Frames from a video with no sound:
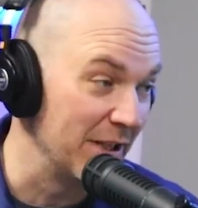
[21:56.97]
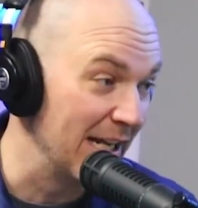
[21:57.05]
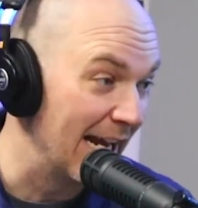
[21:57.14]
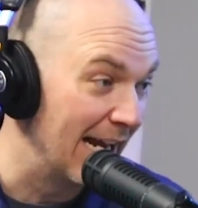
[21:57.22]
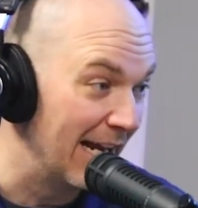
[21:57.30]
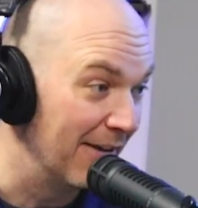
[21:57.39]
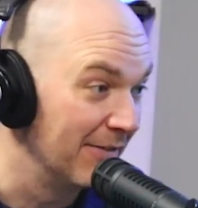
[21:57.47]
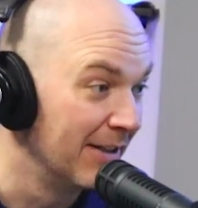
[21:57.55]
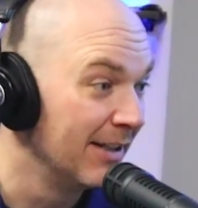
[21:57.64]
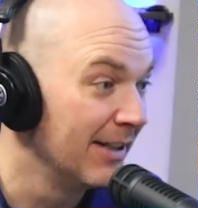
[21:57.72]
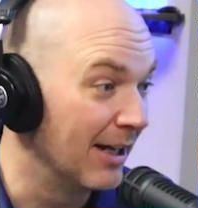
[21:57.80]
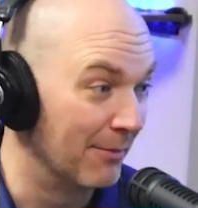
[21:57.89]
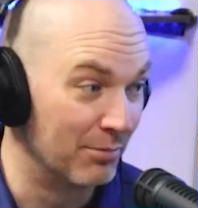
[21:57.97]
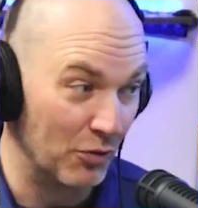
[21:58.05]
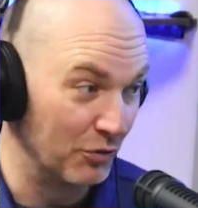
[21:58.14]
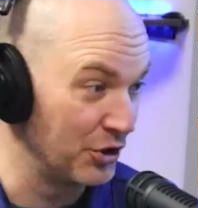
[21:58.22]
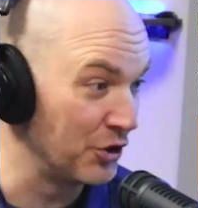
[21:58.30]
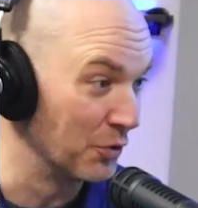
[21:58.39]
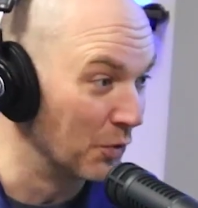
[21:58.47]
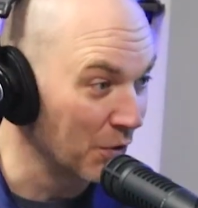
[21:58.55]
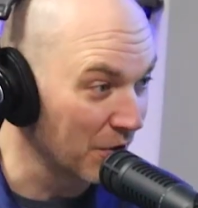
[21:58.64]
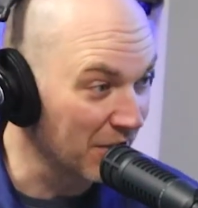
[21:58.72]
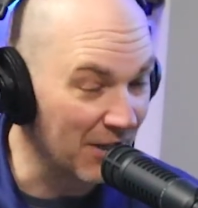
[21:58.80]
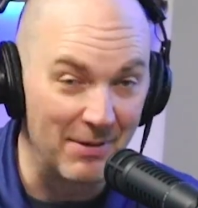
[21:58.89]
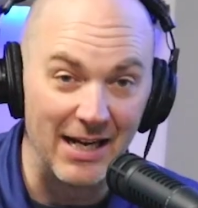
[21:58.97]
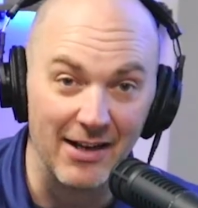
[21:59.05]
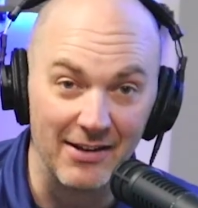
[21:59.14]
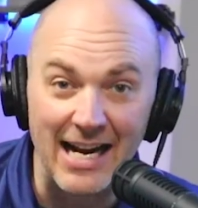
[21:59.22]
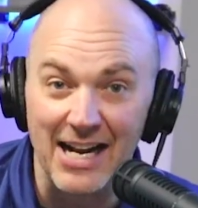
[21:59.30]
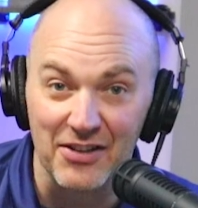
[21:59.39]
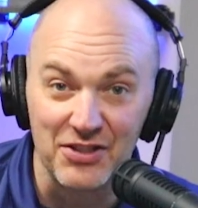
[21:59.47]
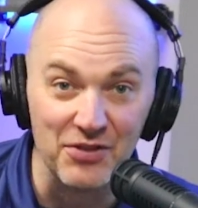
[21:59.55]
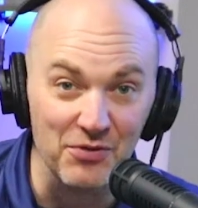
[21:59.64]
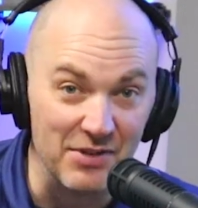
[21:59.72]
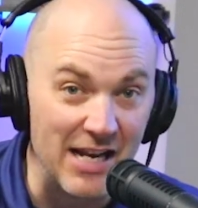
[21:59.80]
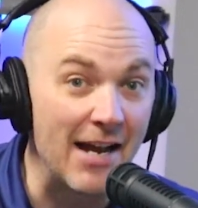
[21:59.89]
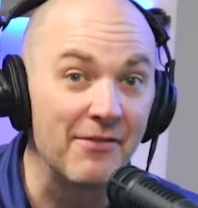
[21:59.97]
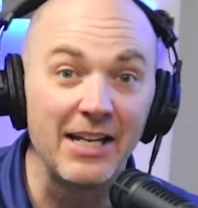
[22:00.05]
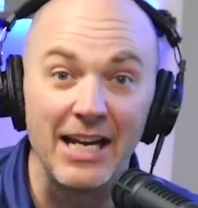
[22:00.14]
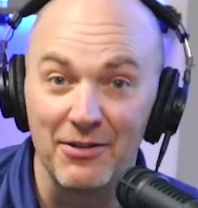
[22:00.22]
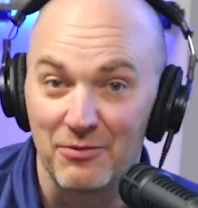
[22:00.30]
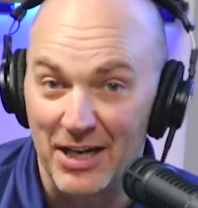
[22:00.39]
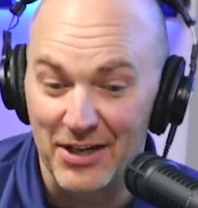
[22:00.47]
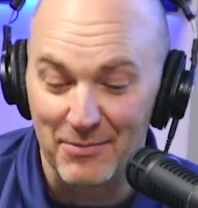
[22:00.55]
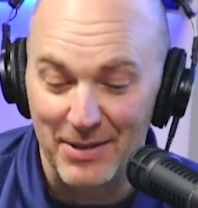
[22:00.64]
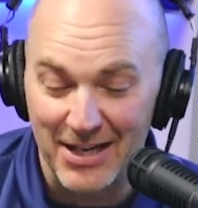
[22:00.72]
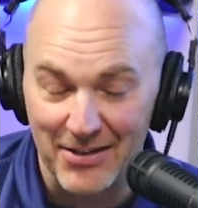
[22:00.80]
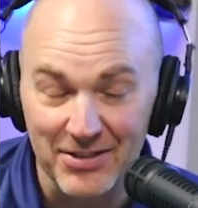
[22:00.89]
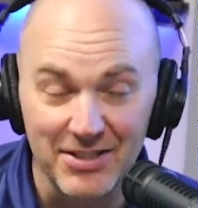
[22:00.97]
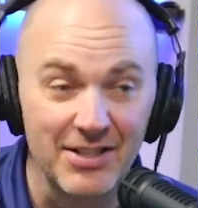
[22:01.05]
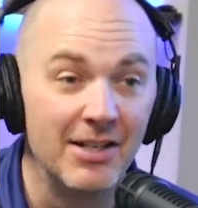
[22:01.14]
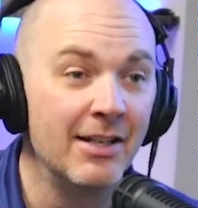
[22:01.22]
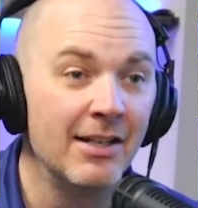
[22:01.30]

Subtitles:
We have a brochure about how to navigate roundabouts.